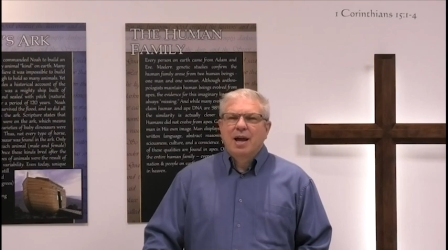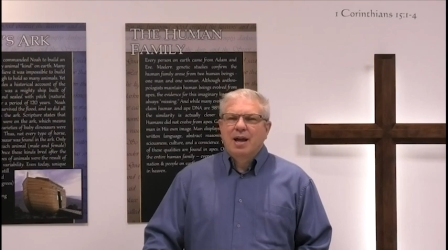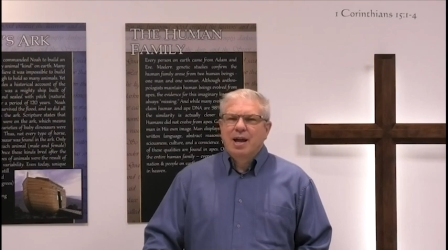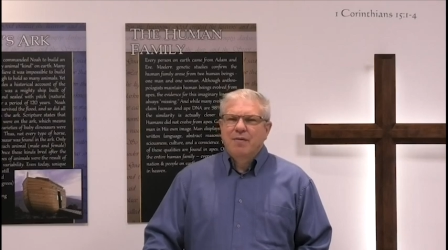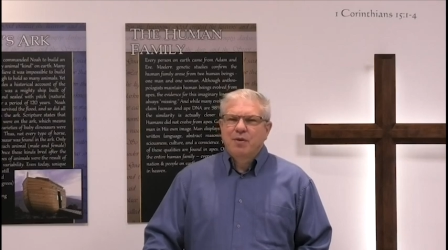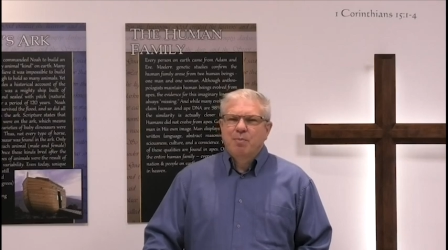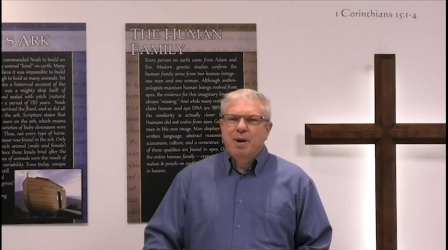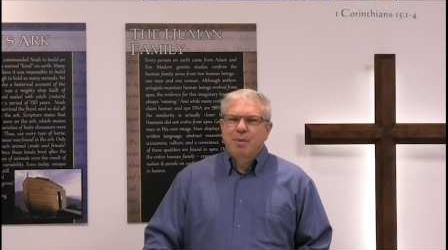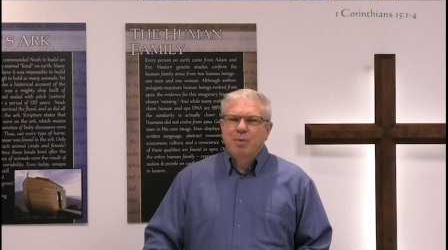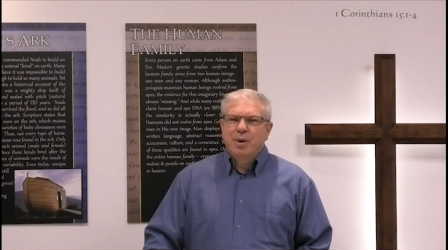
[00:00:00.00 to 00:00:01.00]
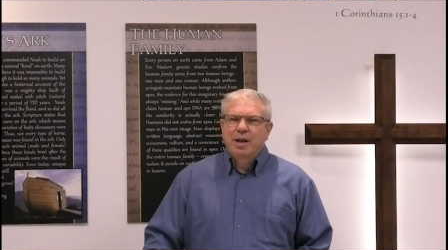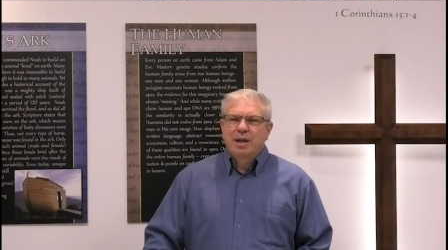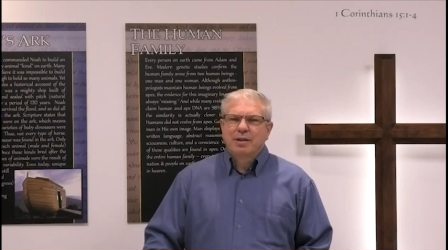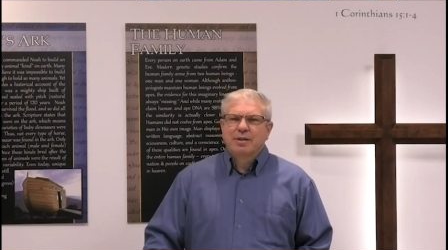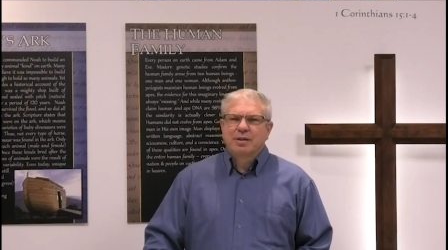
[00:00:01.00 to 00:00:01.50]
and have your Bible
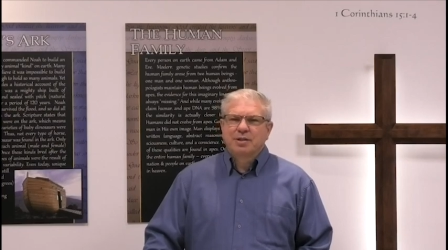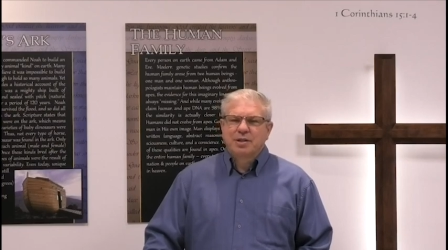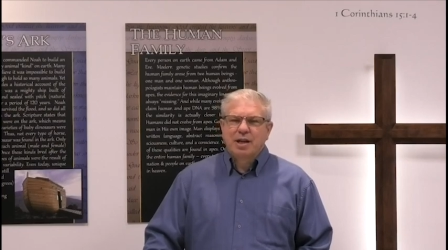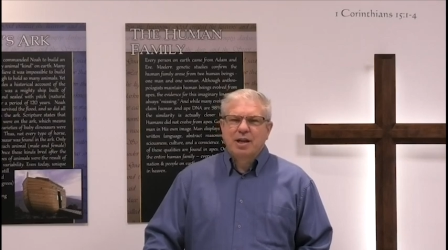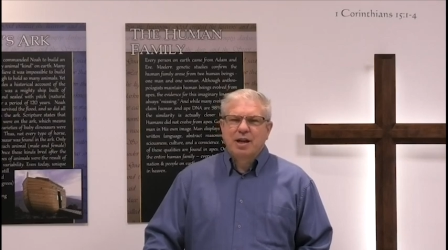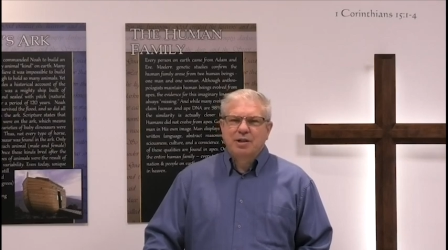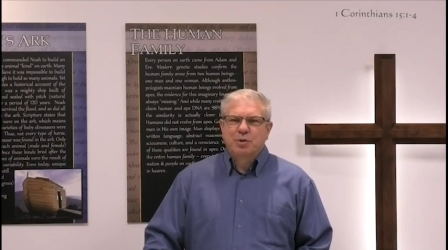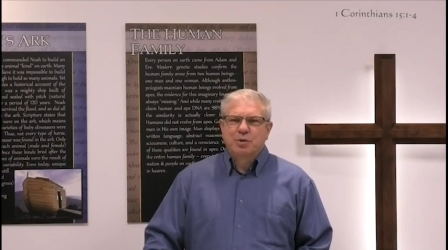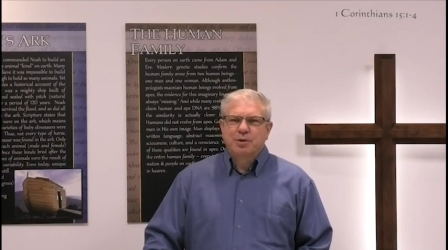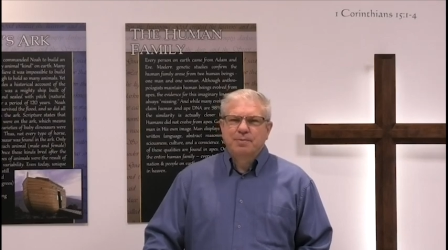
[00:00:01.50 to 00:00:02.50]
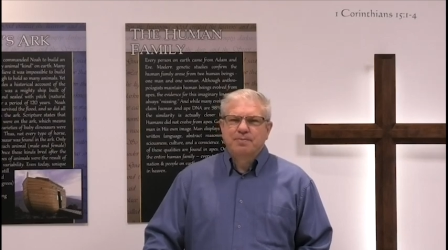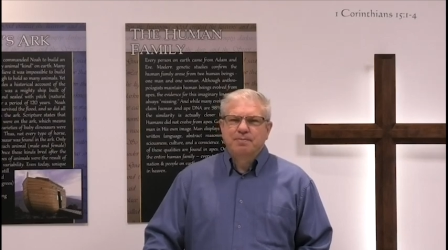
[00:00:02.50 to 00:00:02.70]
ready to study God's Word.